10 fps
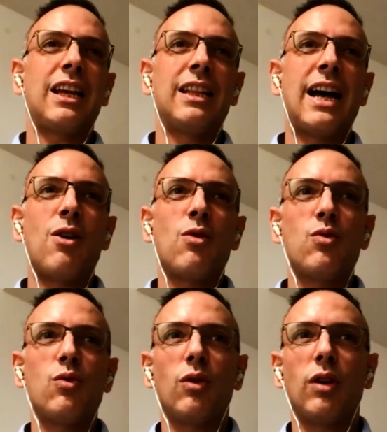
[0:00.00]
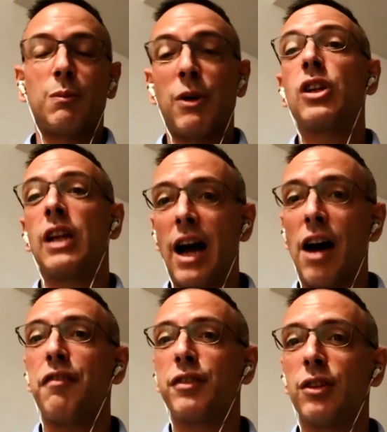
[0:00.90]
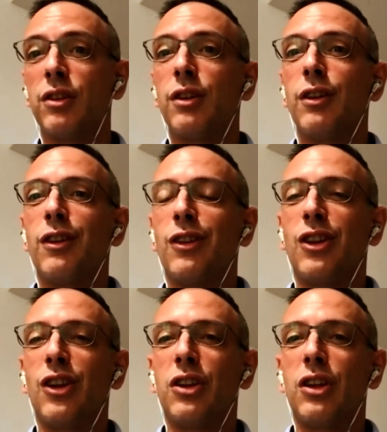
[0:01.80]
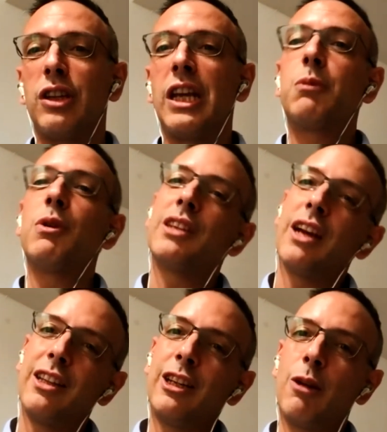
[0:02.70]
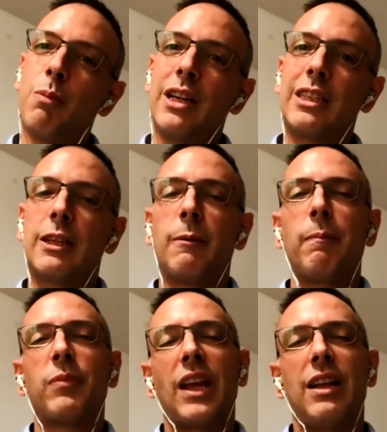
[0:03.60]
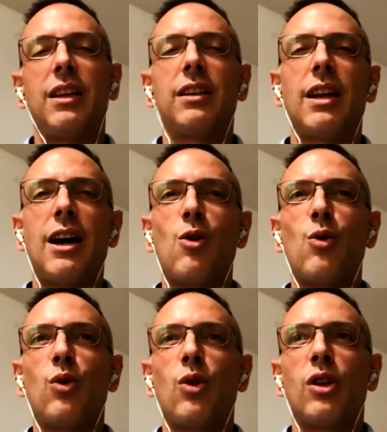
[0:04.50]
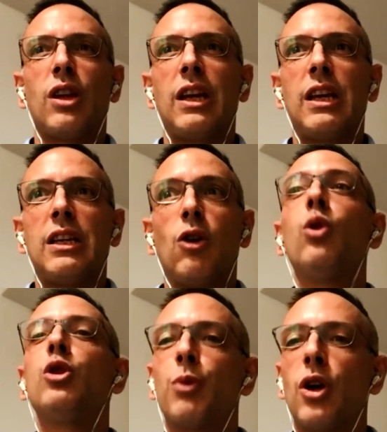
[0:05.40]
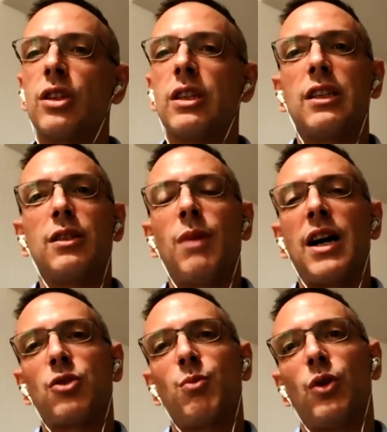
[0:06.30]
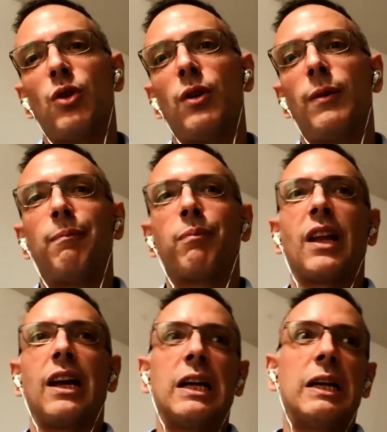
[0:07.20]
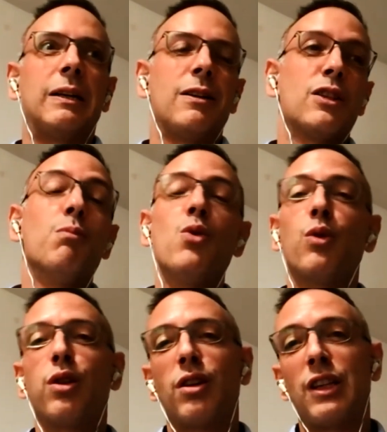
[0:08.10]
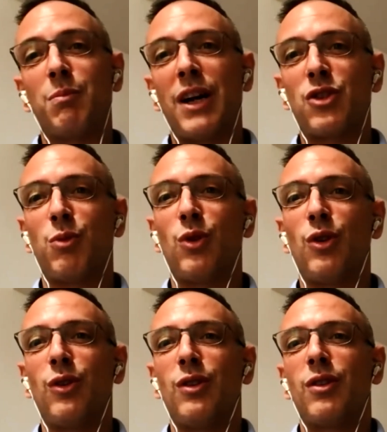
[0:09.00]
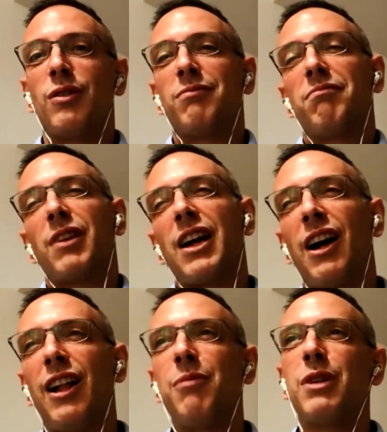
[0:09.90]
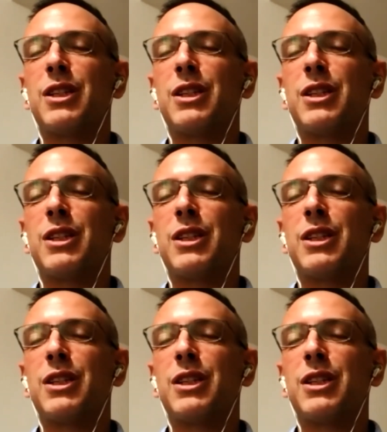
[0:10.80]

now, especially after the experience I had in the past, I think now all the process is much more smooth, it's much more calm,